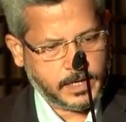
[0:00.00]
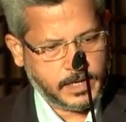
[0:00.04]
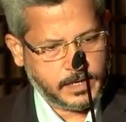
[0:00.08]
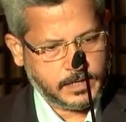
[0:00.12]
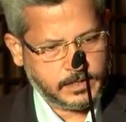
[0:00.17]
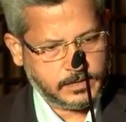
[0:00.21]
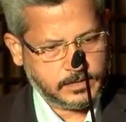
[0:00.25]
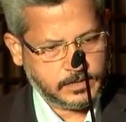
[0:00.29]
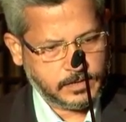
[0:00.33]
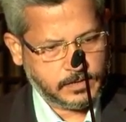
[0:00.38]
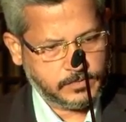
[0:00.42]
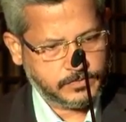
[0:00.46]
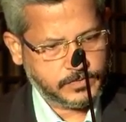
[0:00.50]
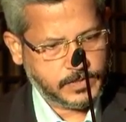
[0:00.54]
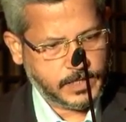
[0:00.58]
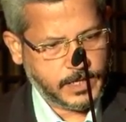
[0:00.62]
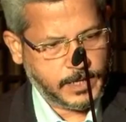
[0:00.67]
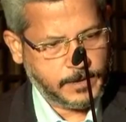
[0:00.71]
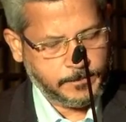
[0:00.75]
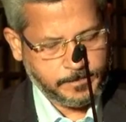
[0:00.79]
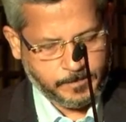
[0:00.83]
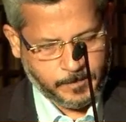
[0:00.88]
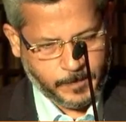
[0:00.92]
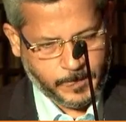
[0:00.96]
ends of
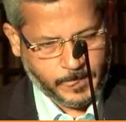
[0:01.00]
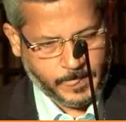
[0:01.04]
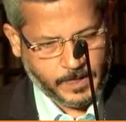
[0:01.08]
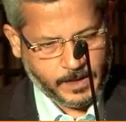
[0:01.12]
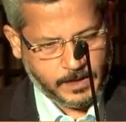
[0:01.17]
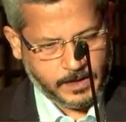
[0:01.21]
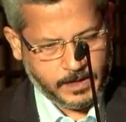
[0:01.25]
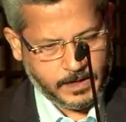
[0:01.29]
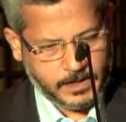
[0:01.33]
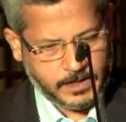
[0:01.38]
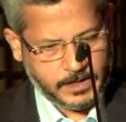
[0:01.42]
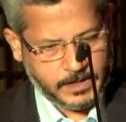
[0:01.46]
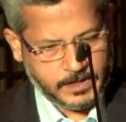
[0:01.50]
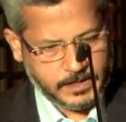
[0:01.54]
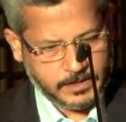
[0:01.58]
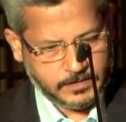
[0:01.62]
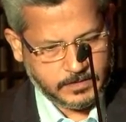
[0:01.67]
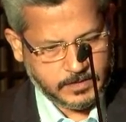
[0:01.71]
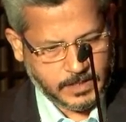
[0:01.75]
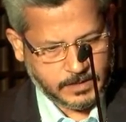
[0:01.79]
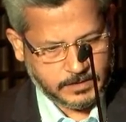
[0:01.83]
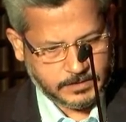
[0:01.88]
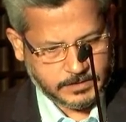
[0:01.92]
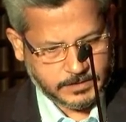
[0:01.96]
the LAD
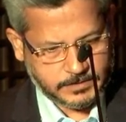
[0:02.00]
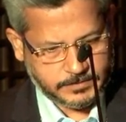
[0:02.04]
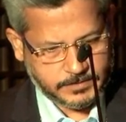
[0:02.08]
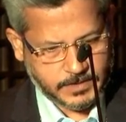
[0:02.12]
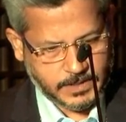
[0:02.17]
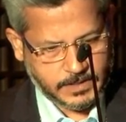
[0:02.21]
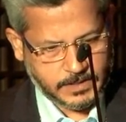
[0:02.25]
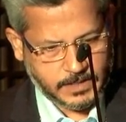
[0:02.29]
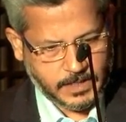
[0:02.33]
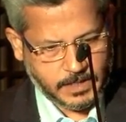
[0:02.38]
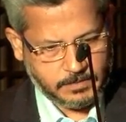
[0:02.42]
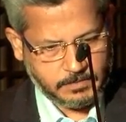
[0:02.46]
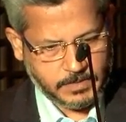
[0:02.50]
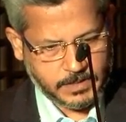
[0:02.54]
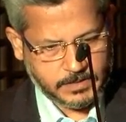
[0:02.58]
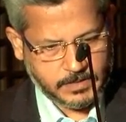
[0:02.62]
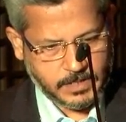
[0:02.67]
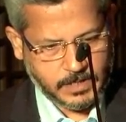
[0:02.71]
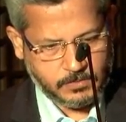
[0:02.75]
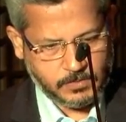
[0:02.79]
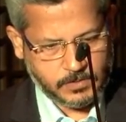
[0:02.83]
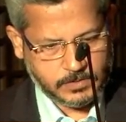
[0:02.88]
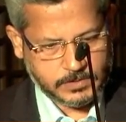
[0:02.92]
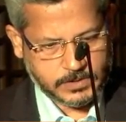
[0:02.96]
stent, and the
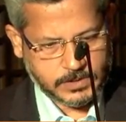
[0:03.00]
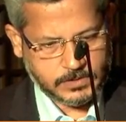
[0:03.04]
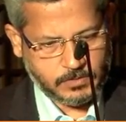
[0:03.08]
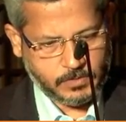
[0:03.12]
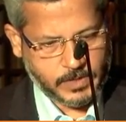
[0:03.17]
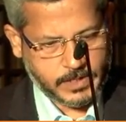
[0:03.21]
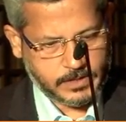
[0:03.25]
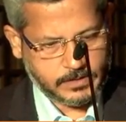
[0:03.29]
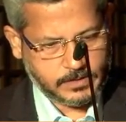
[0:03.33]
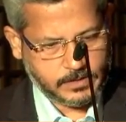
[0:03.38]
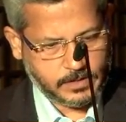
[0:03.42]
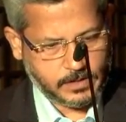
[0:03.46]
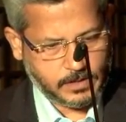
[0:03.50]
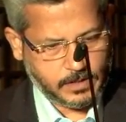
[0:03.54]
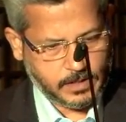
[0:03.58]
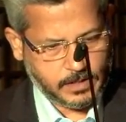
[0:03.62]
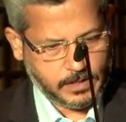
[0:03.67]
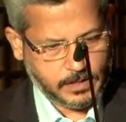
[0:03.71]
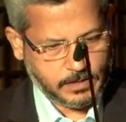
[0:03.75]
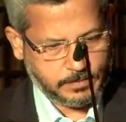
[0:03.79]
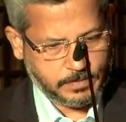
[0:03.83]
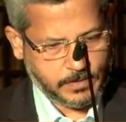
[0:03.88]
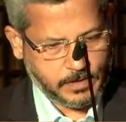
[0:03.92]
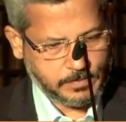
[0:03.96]
MSA was quite
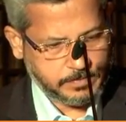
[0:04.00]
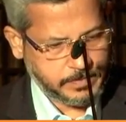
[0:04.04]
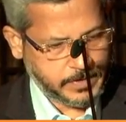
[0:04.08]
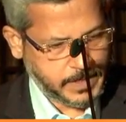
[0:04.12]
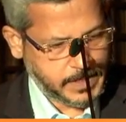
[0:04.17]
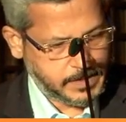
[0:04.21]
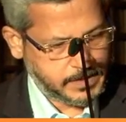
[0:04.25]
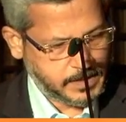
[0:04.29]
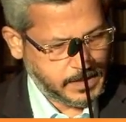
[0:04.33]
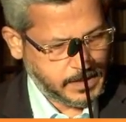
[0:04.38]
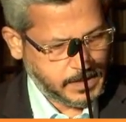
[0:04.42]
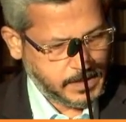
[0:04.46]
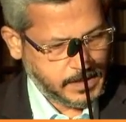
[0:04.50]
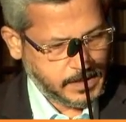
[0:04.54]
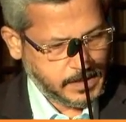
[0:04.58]
appropriate.